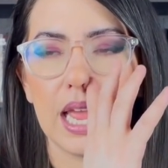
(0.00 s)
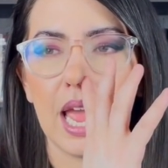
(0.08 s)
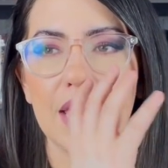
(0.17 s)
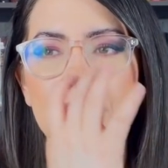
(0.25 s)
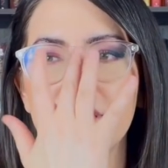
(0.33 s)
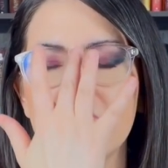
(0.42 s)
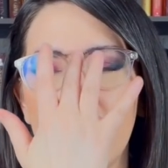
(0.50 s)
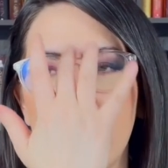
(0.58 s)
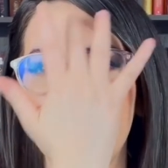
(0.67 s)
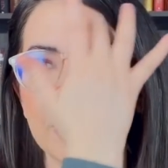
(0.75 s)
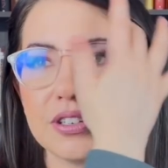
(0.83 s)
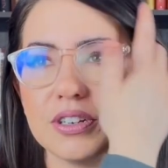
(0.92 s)
And this
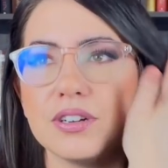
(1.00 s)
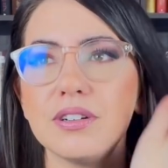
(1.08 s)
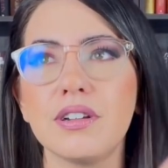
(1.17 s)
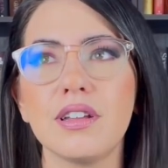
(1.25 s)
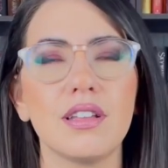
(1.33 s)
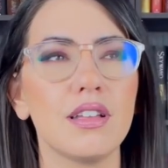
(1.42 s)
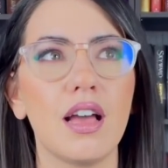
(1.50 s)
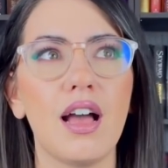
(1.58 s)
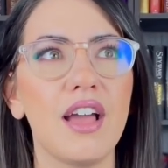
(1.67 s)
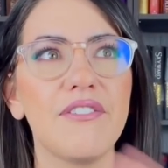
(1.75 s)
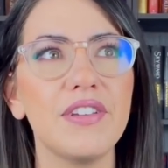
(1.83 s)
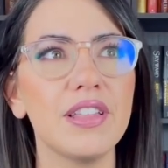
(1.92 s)
character
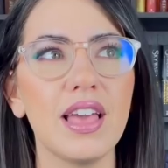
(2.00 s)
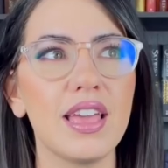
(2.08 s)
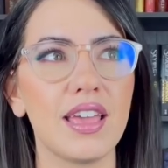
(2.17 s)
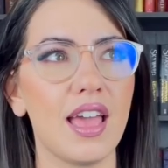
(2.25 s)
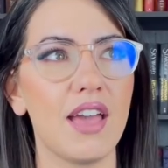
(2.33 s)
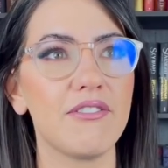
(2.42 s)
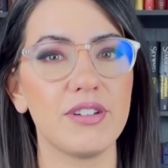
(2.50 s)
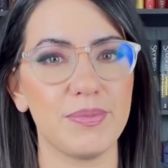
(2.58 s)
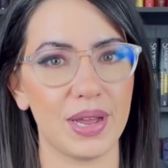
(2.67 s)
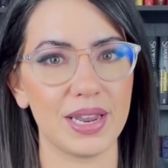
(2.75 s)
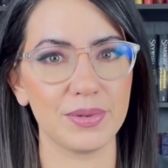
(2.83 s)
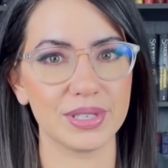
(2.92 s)
I feel like
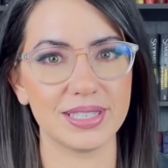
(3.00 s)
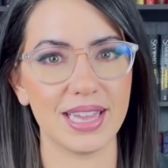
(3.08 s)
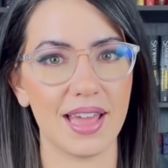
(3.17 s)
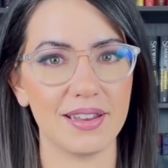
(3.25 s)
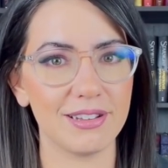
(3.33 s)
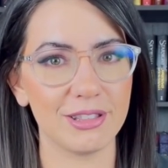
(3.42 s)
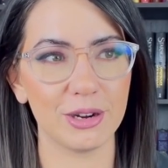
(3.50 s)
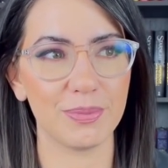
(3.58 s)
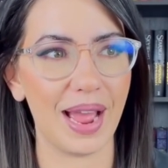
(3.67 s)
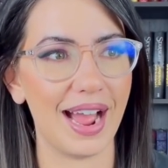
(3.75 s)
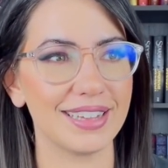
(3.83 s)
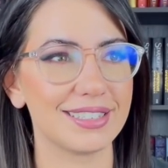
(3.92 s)
everybody was dead in their
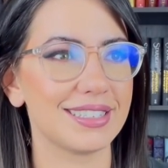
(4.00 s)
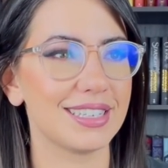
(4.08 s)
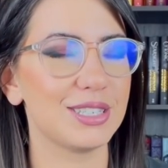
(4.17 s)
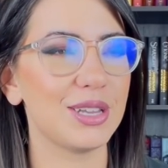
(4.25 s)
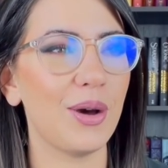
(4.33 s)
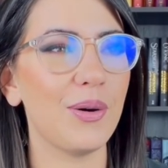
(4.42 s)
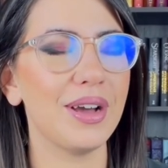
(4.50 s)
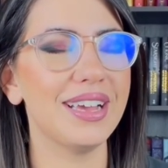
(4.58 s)
past. So